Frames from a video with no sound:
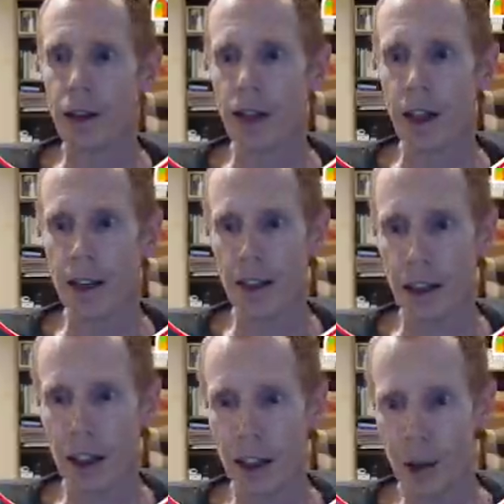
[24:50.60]
That's a
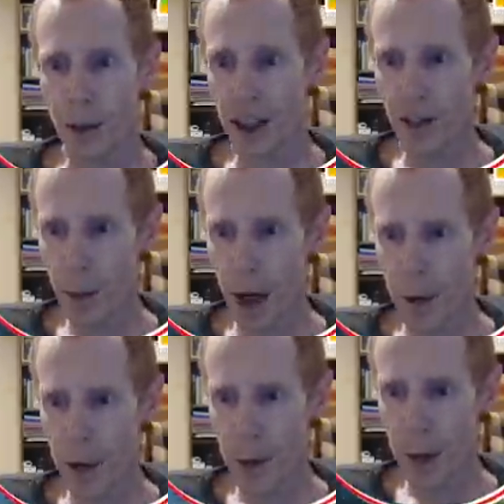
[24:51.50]
little bit of a
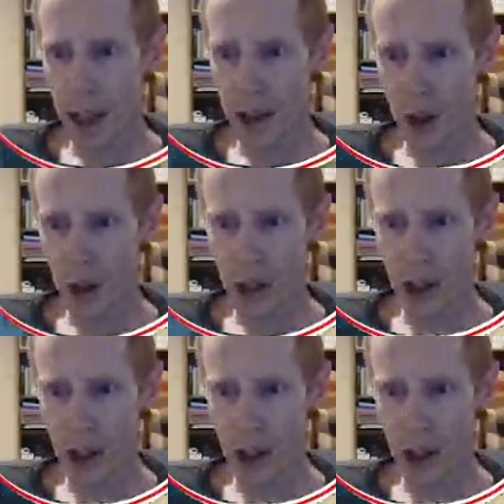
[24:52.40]
bummer, but it's only a